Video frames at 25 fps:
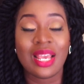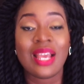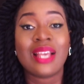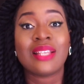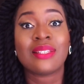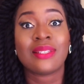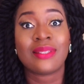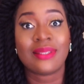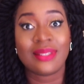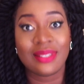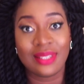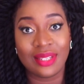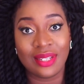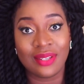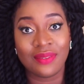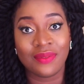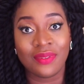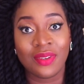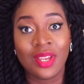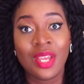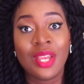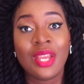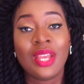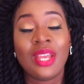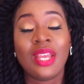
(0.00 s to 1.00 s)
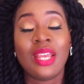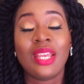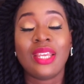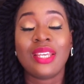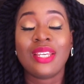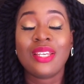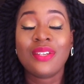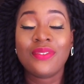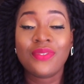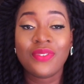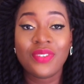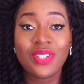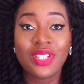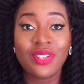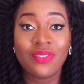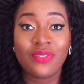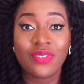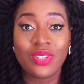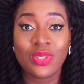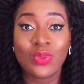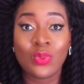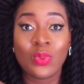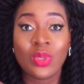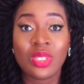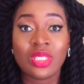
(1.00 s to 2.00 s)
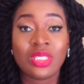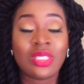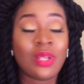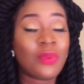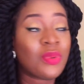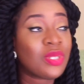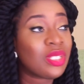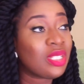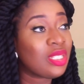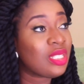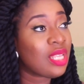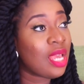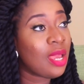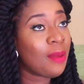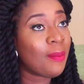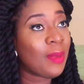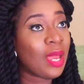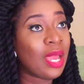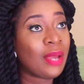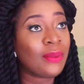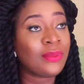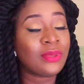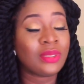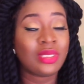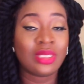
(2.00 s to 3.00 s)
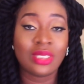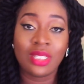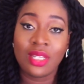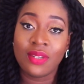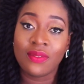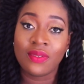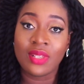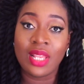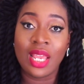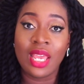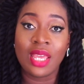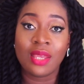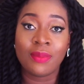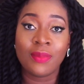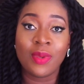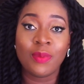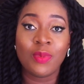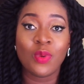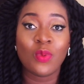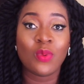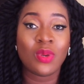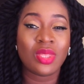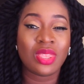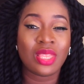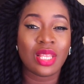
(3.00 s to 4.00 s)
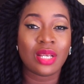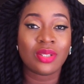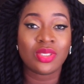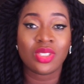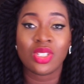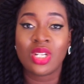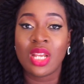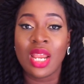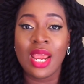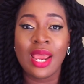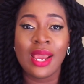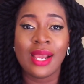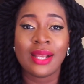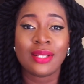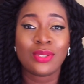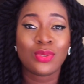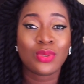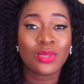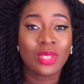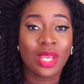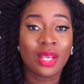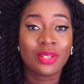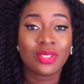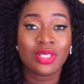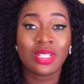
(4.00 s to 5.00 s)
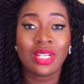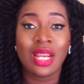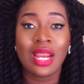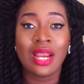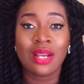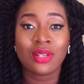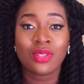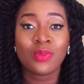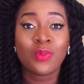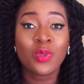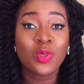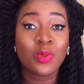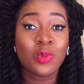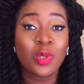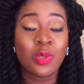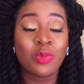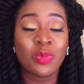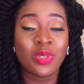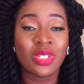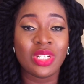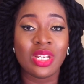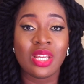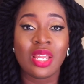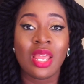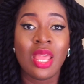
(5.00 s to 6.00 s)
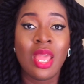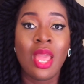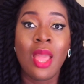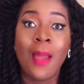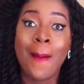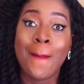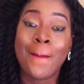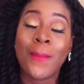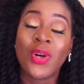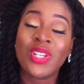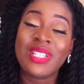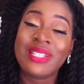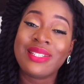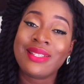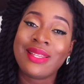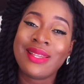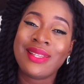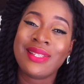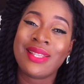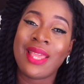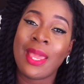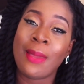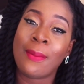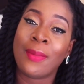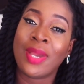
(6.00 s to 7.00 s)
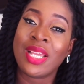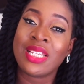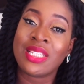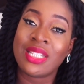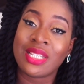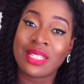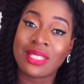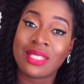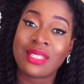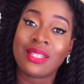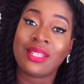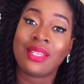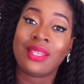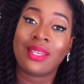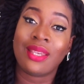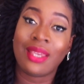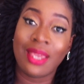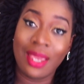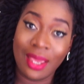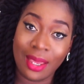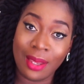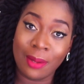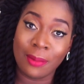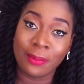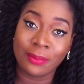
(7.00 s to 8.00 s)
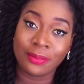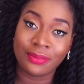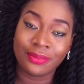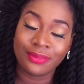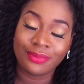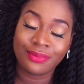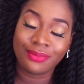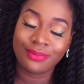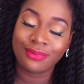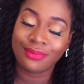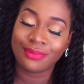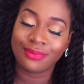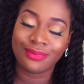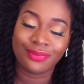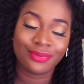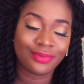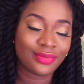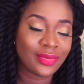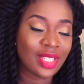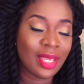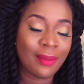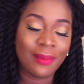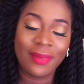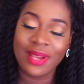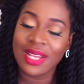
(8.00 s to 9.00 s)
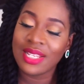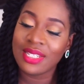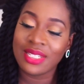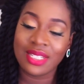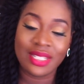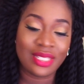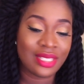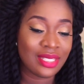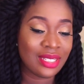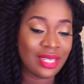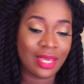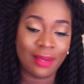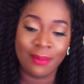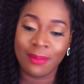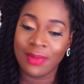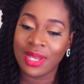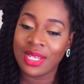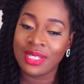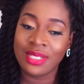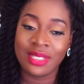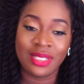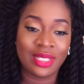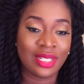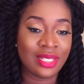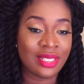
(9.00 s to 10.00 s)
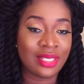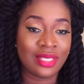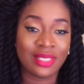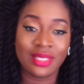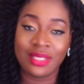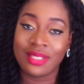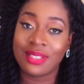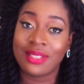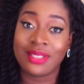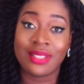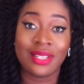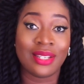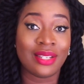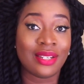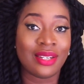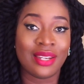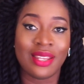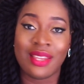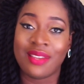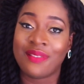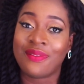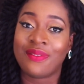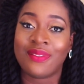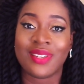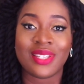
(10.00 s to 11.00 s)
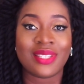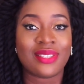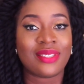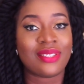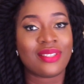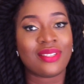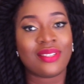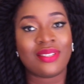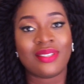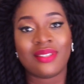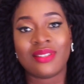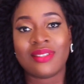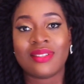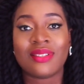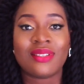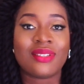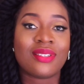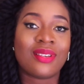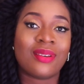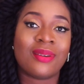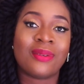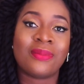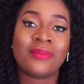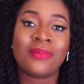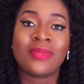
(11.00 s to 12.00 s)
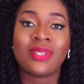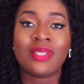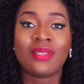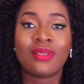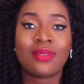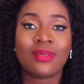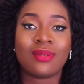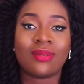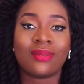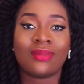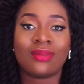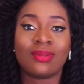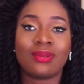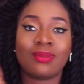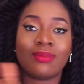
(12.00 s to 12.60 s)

and save. Even if it's one, there was a time I would save like maybe 1,000 naira, 2,000 naira, small money. But the day the emergency came, emergency, they never see it going through.